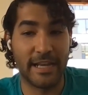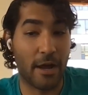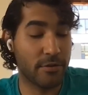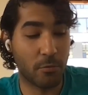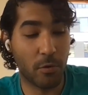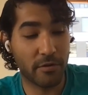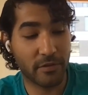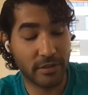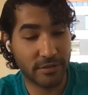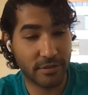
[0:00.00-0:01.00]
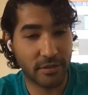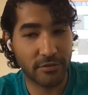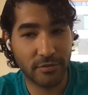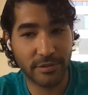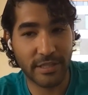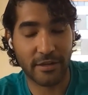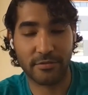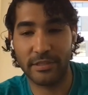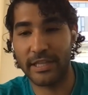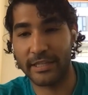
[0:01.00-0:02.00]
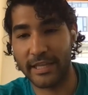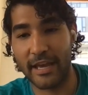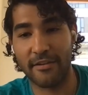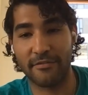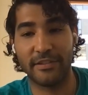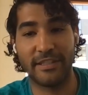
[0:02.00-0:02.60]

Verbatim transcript: now they're one of our largest customers actually like they have